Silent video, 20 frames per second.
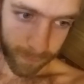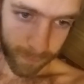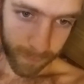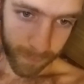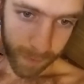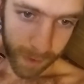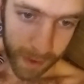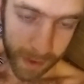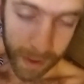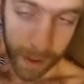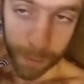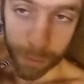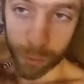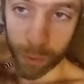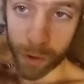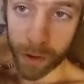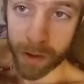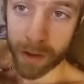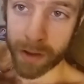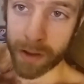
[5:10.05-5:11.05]
step
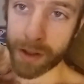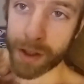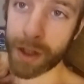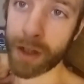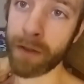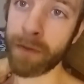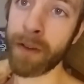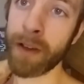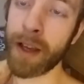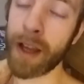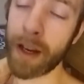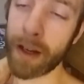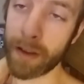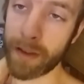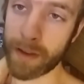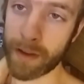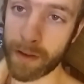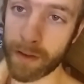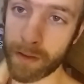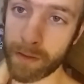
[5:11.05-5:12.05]
one in achieving
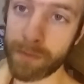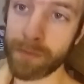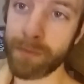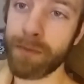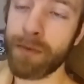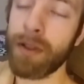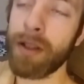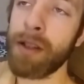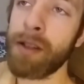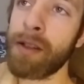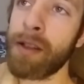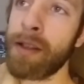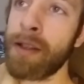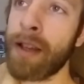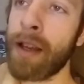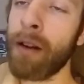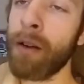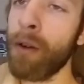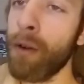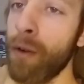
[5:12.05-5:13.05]
anything is to
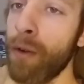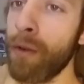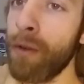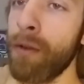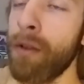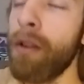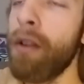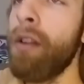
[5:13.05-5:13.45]
set a goal